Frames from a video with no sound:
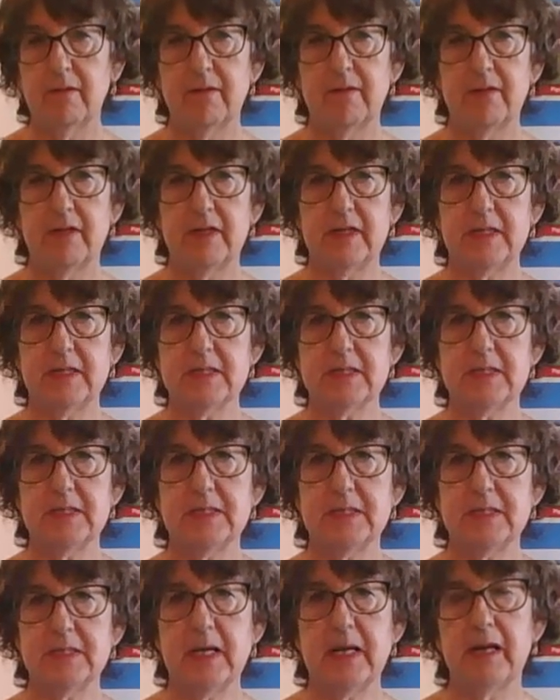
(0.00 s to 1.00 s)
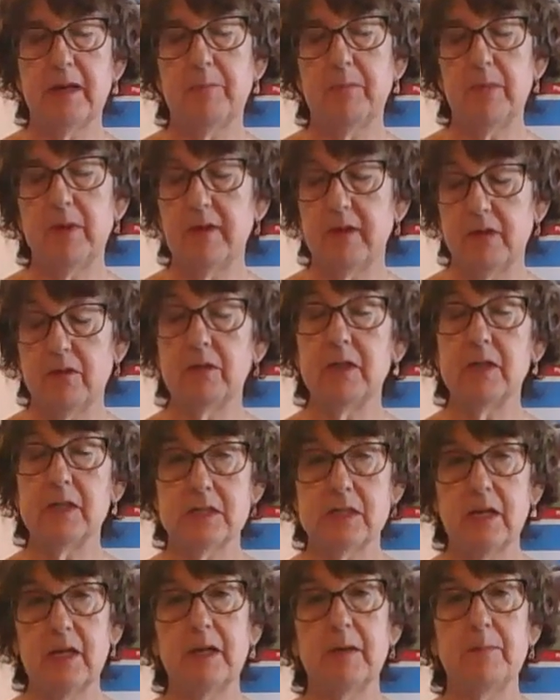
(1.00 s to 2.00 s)
that is the same, and then you can
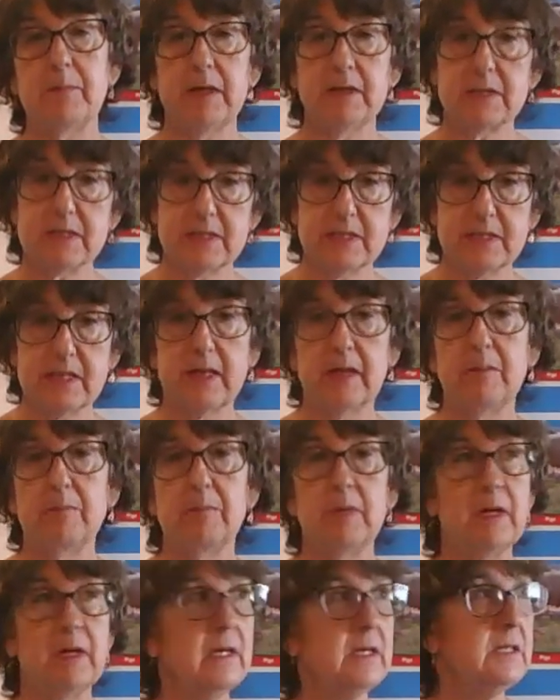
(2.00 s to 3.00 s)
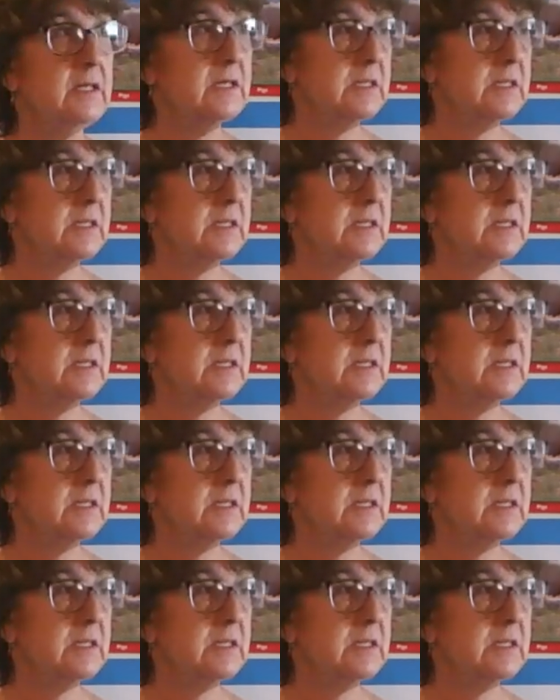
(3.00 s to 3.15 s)
talk about same and